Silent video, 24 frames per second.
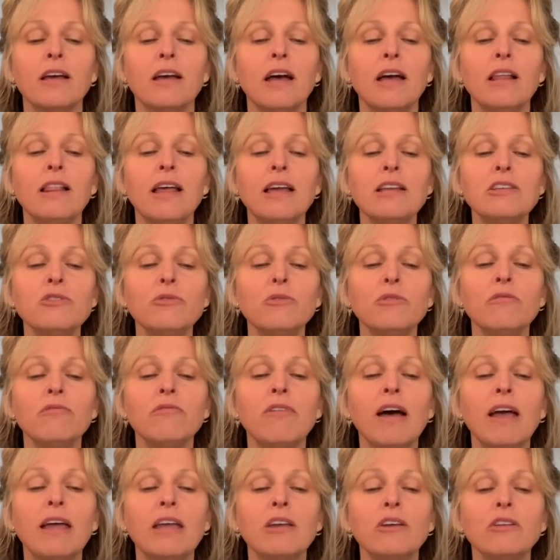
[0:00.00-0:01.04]
I'd like to
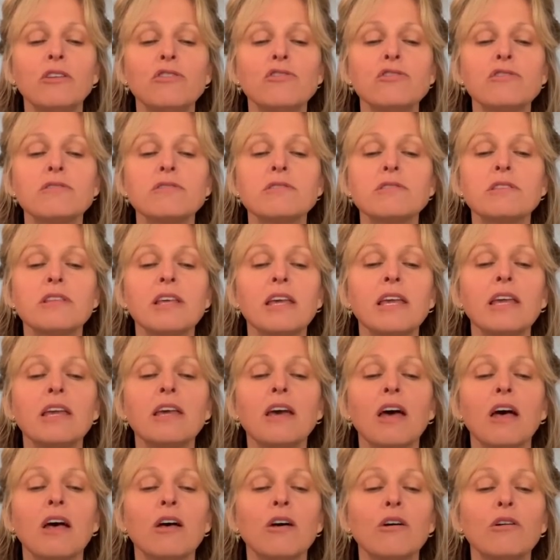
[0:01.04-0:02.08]
invite you to just
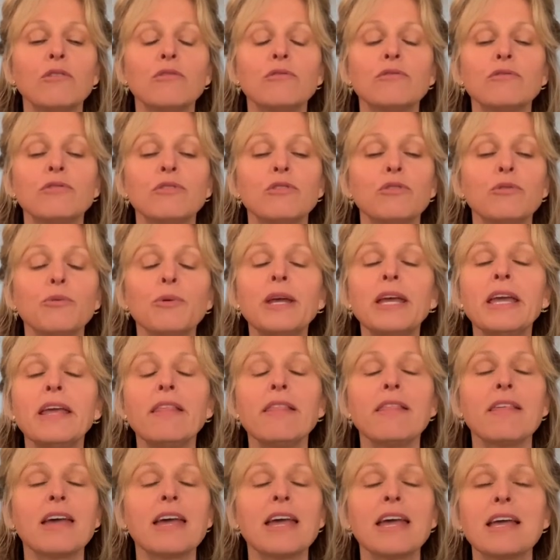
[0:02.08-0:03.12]
think of 3
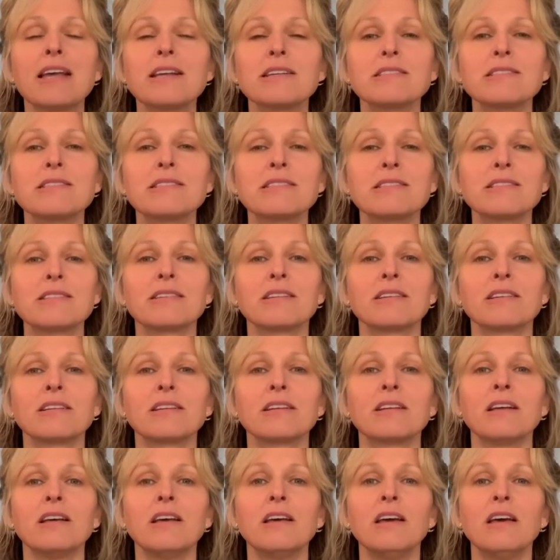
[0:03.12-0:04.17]
things
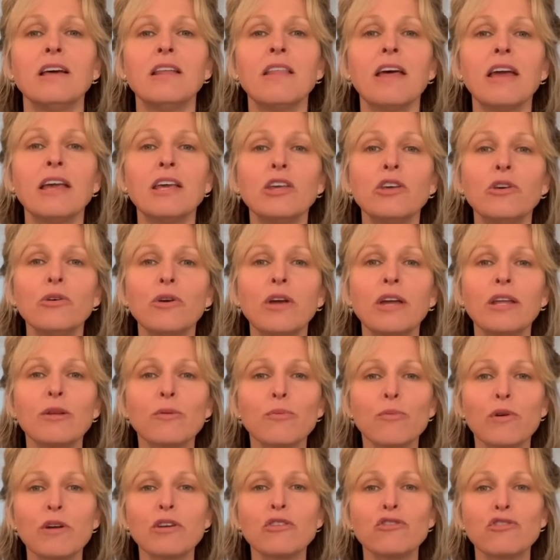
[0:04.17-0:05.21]
that you can
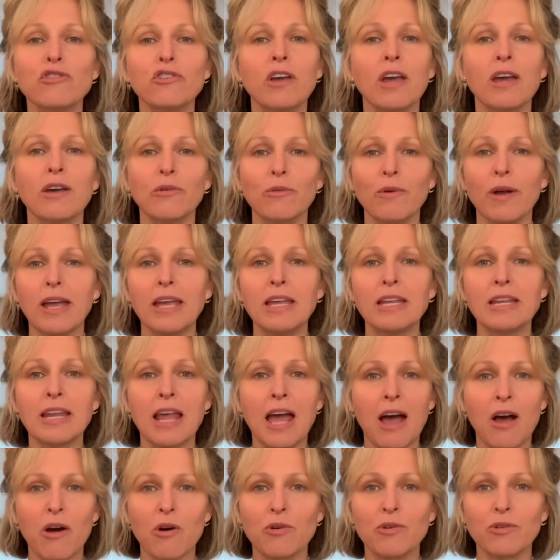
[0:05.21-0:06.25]
appreciate right
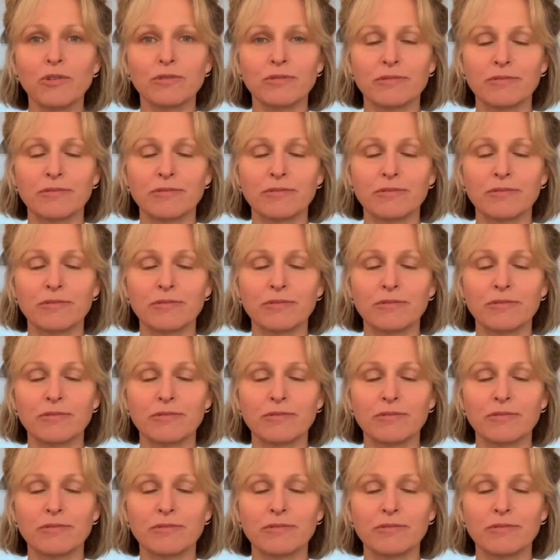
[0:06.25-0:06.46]
now.